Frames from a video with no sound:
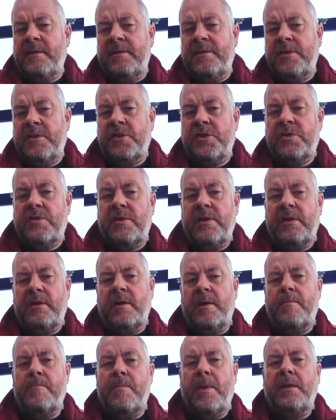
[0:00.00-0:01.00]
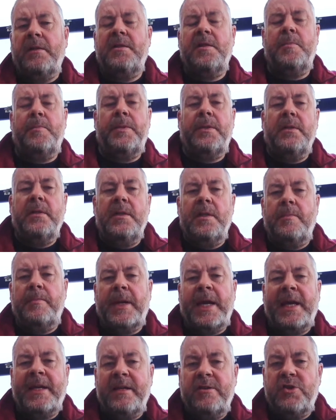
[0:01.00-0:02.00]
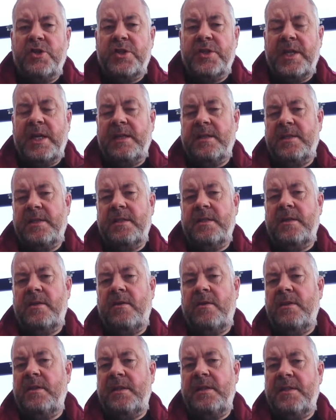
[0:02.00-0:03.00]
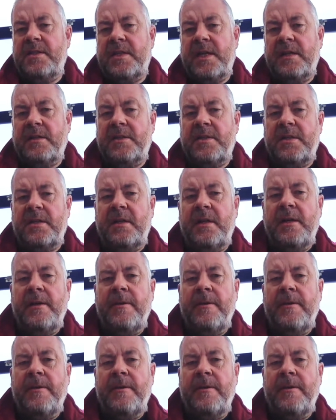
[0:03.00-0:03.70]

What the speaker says: industry or a multiple of the package sector, holiday sector?